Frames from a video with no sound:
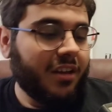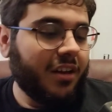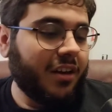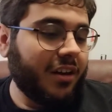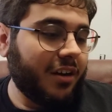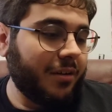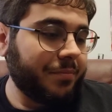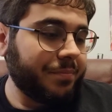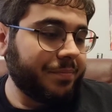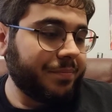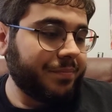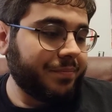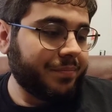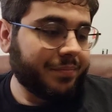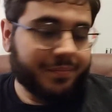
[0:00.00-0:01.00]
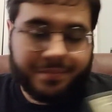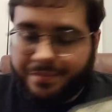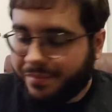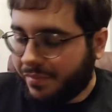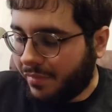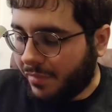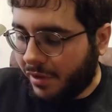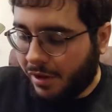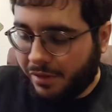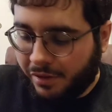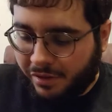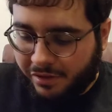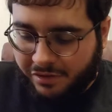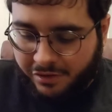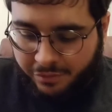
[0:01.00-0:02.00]
I
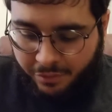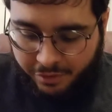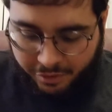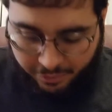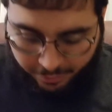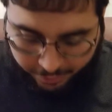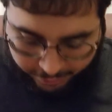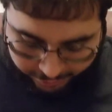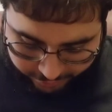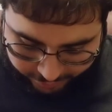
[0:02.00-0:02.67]
think this is one of the worst